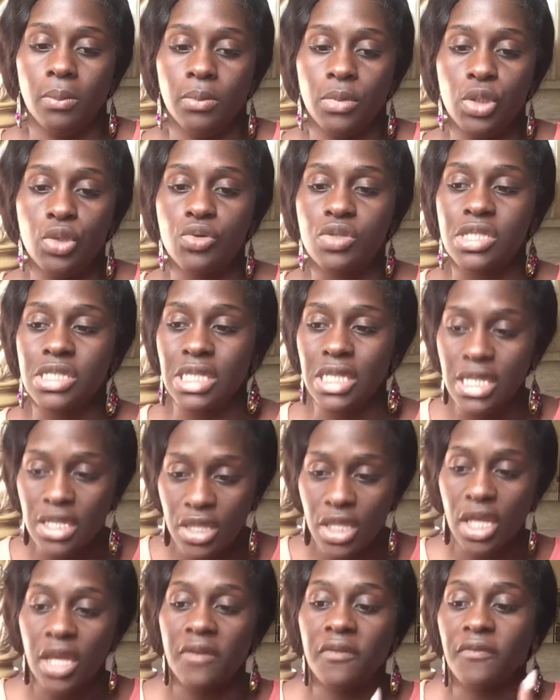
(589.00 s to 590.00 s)
you see
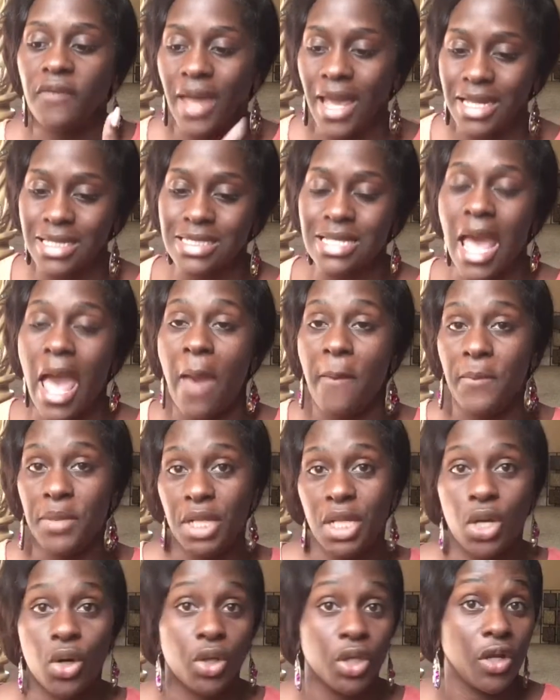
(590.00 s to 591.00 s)
the effects
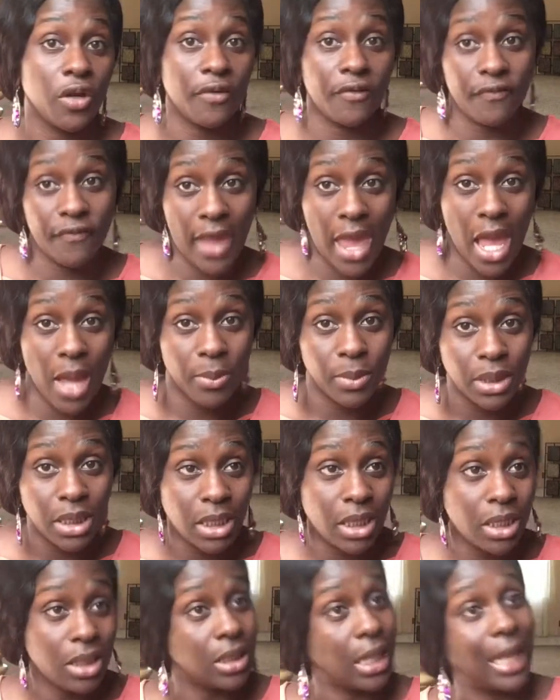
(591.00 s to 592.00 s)
happening on your
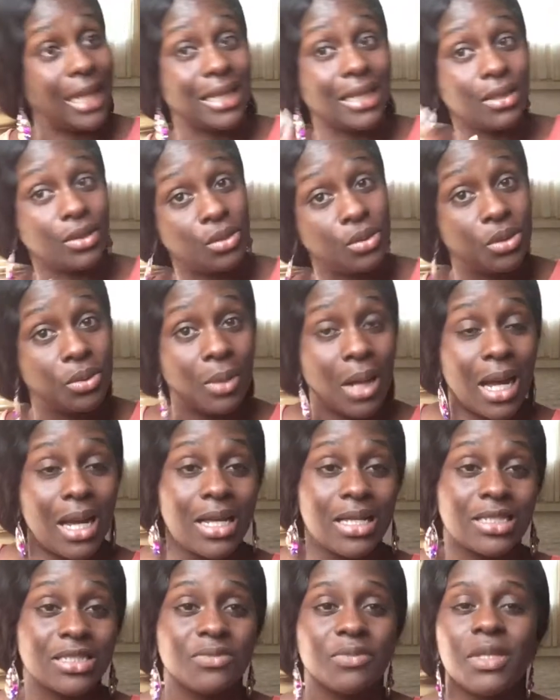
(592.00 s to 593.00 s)
family, like including my
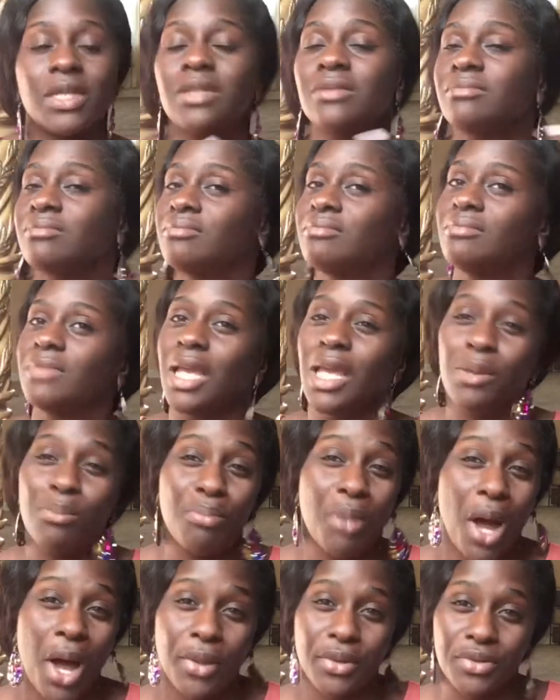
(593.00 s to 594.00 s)
husband, it
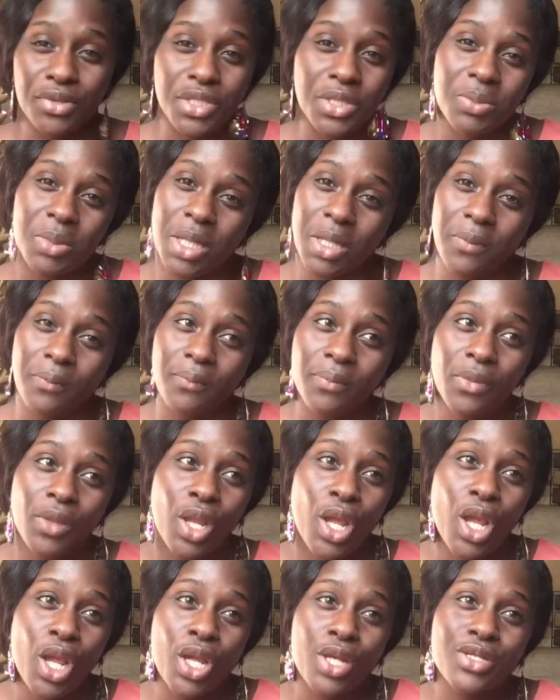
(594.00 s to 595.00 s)
bothers me.
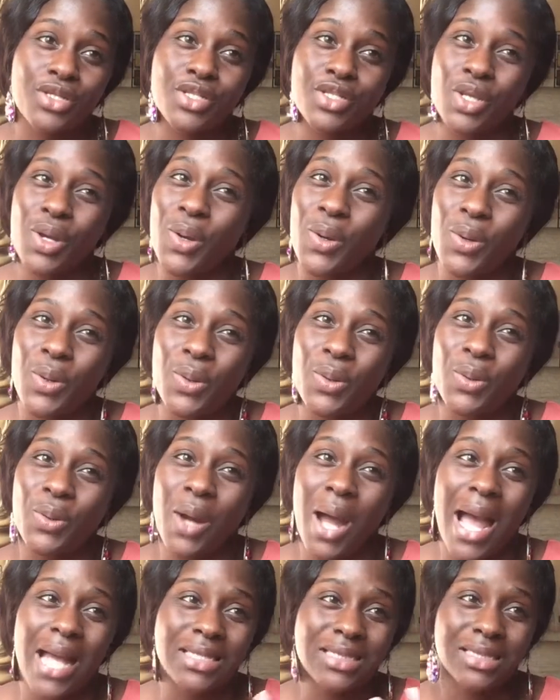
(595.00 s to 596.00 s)
So
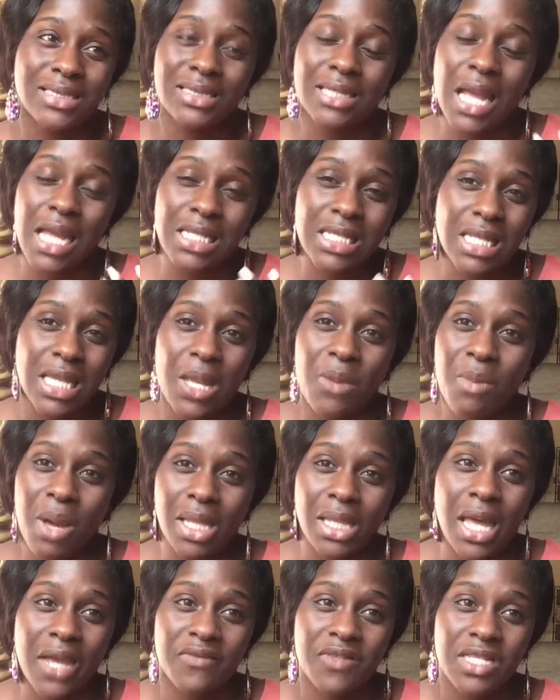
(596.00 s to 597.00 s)
I just got to get my
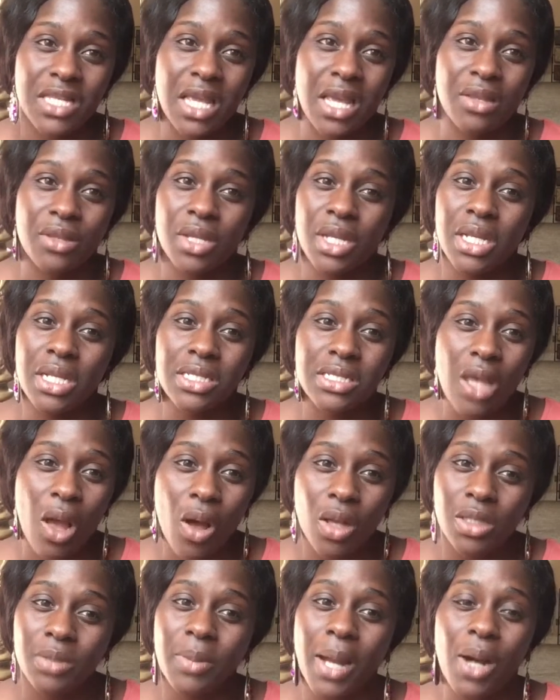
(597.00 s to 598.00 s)
life together. And it's
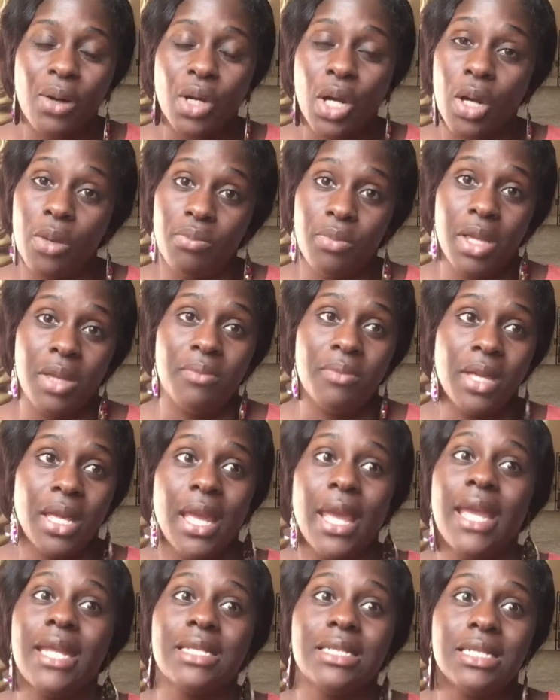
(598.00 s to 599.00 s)
all about
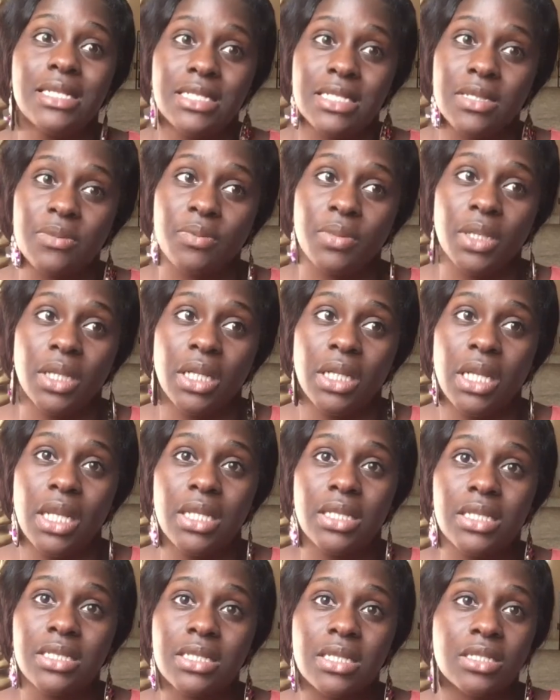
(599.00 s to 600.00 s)
commitment and discipline.
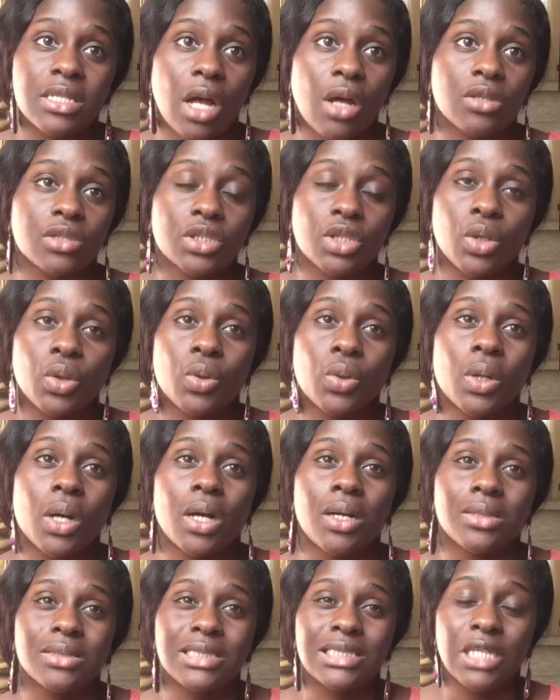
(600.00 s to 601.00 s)
And this is also
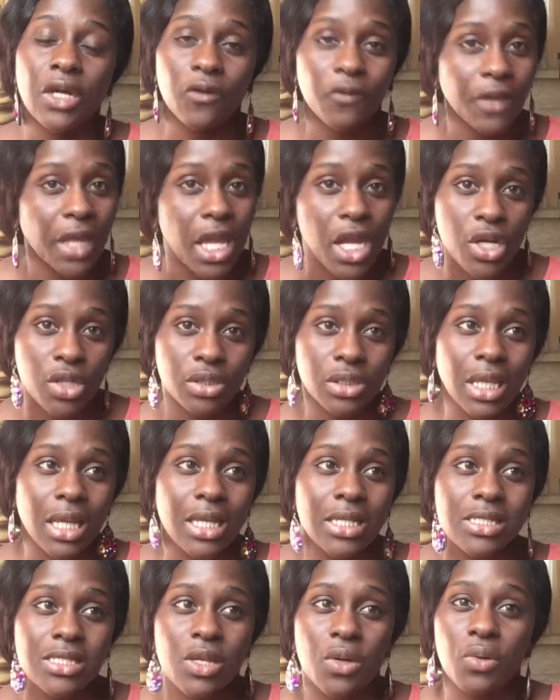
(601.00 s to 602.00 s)
a self-care
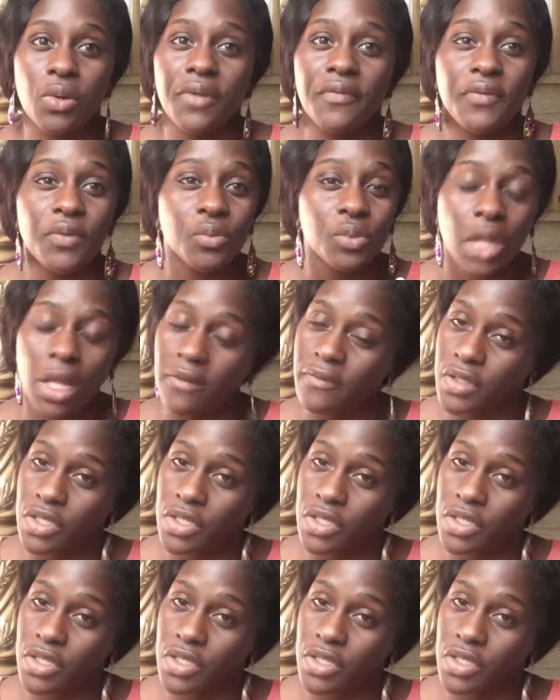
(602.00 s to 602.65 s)
thing. So if you love